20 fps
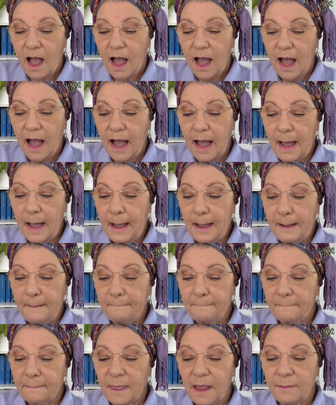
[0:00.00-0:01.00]

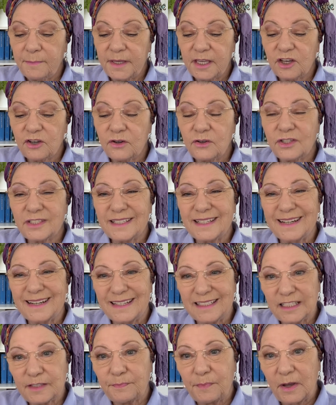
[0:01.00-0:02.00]
Because it
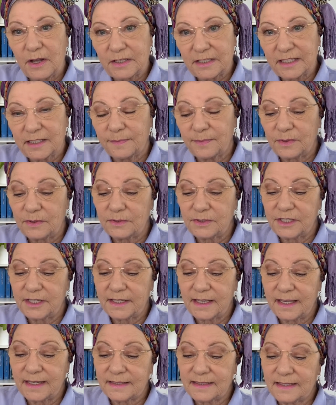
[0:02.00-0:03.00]
is possible to
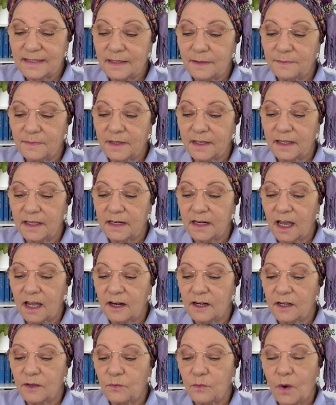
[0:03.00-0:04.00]
get smicha in
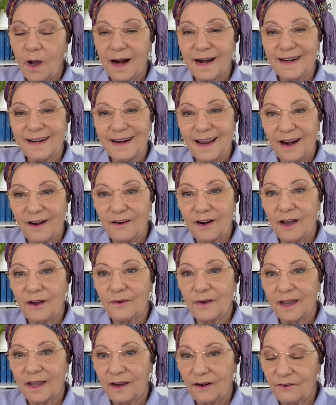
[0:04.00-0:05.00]
only one
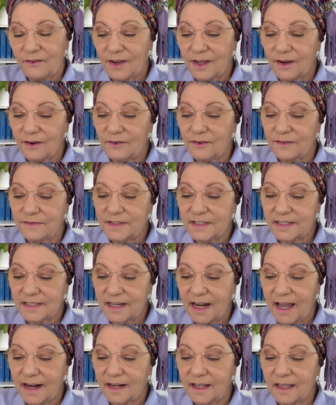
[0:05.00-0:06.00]
narrow area of
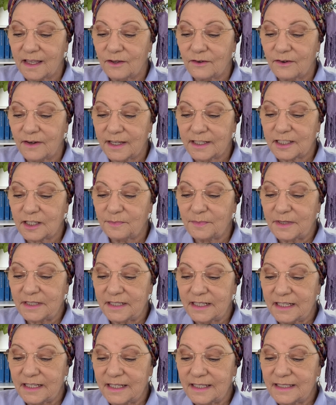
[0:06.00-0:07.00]
study or
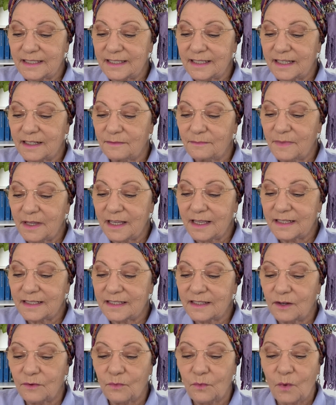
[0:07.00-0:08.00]
expertise, it means
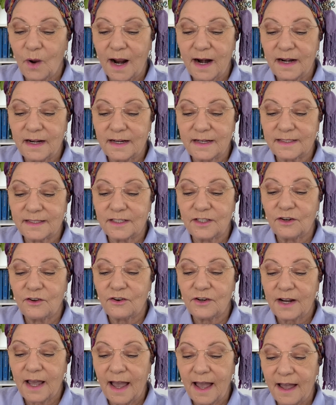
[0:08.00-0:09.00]
that one does
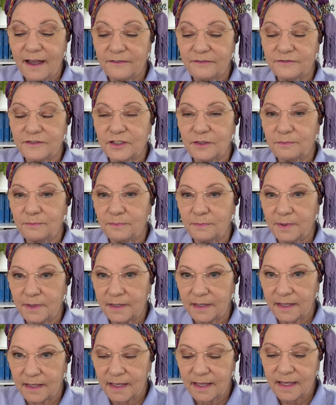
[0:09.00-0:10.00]
not have to
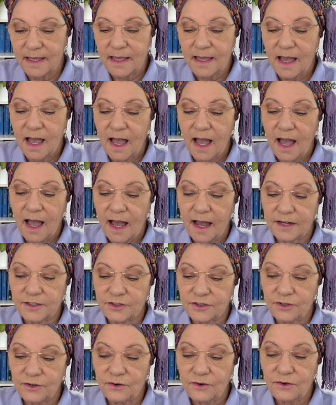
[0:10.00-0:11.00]
be a
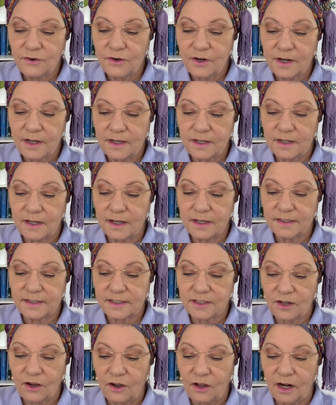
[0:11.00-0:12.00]
Torah
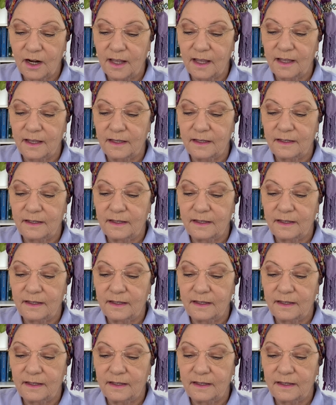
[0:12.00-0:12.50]
scholar